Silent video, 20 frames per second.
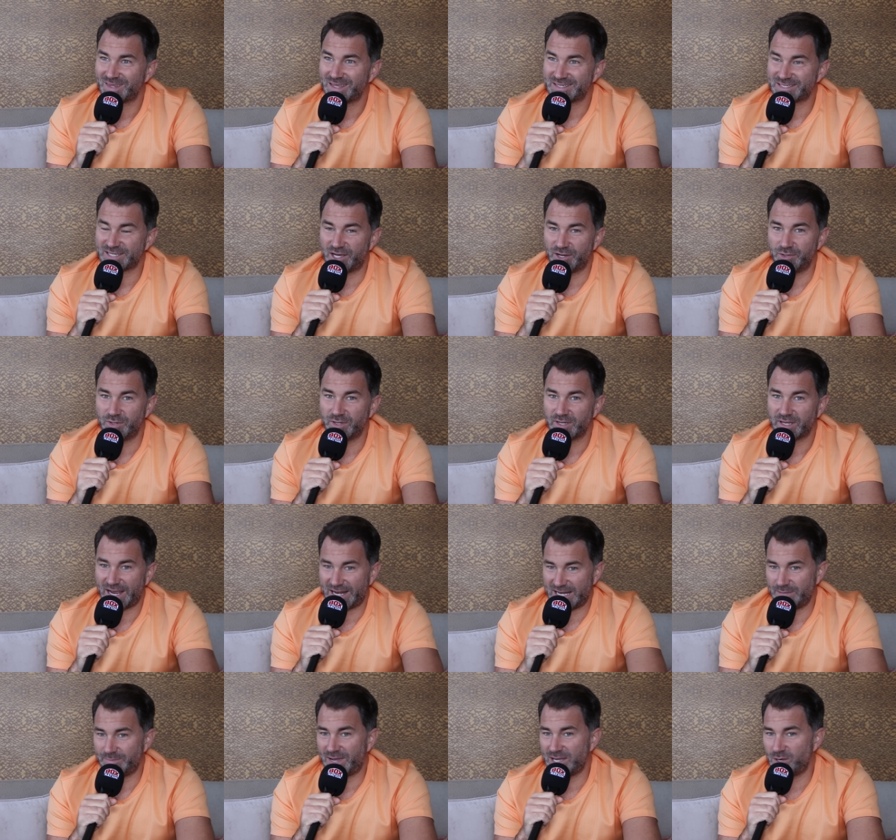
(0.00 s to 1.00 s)
So,
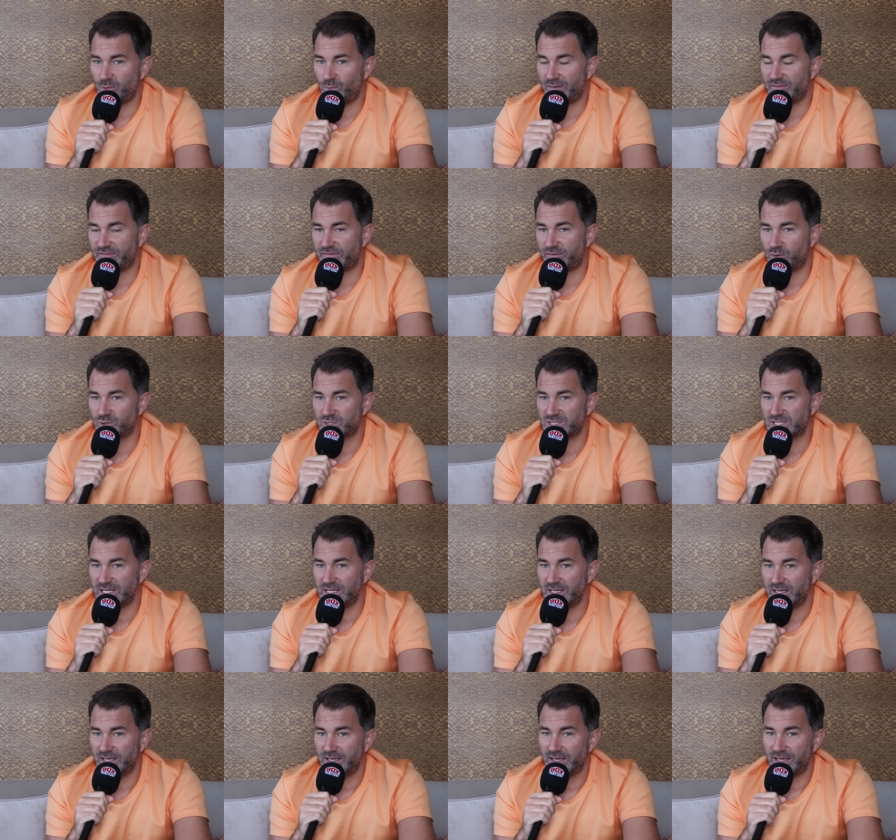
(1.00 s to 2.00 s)
can he make
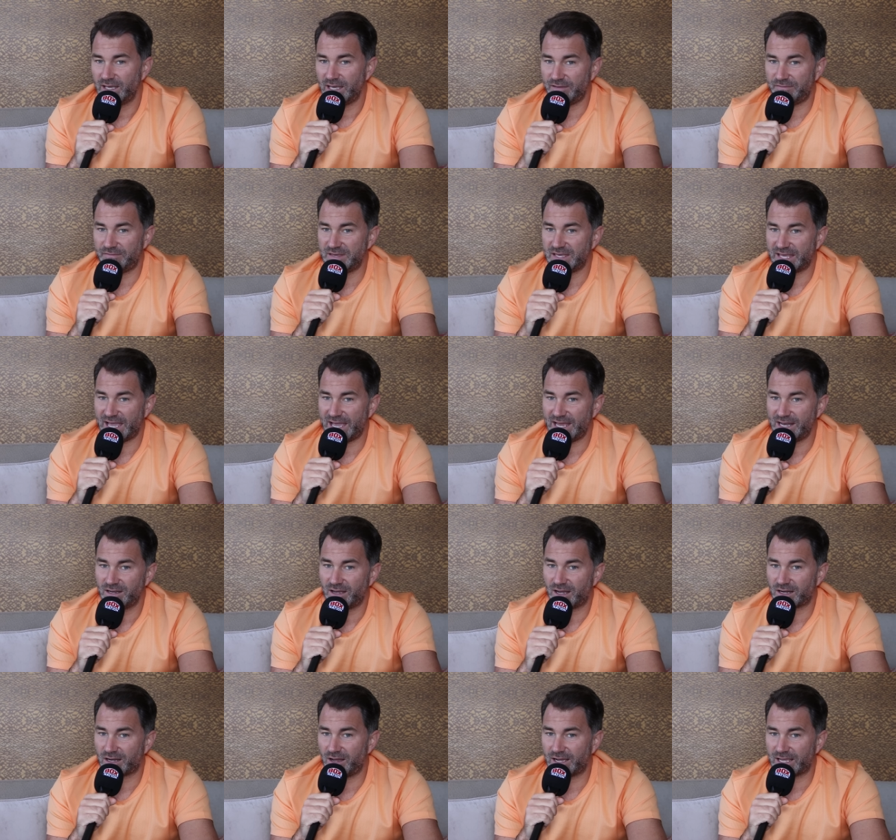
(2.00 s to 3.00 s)
140? If he can,
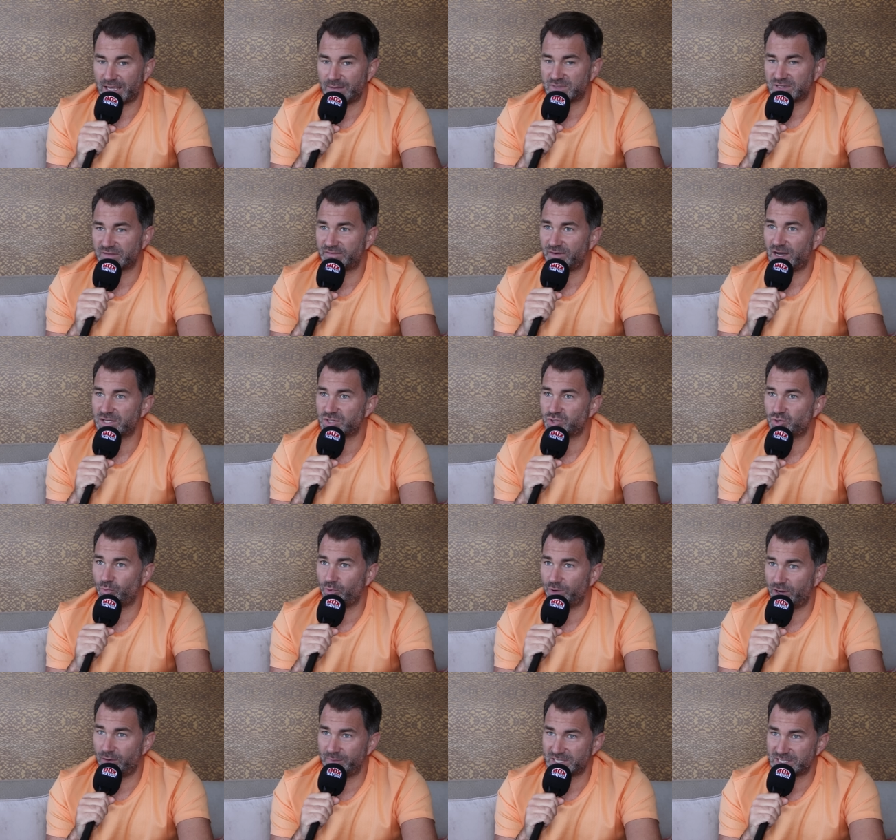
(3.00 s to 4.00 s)
I'd like him to fight
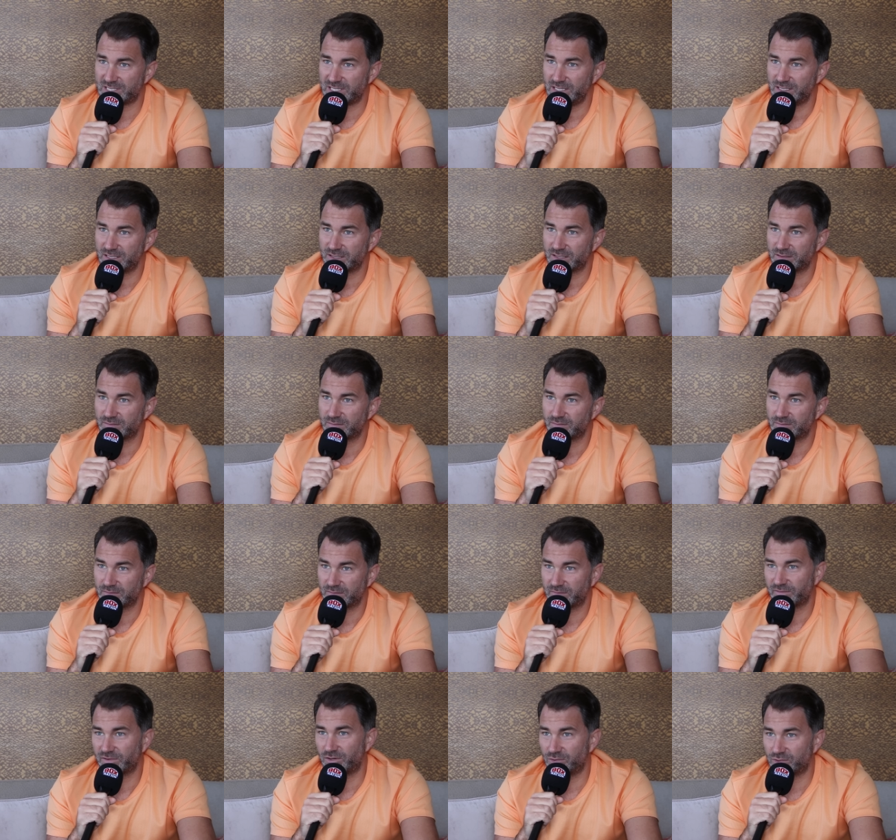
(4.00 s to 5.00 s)
Subriel Matias.
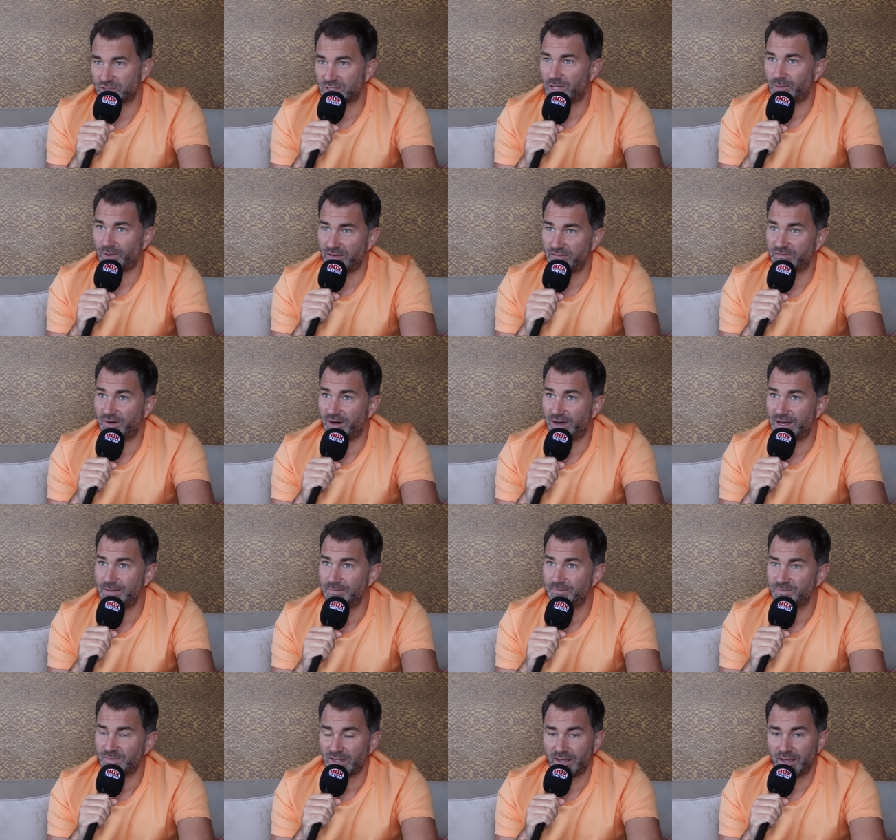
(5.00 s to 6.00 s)
Of course, they won't fight him.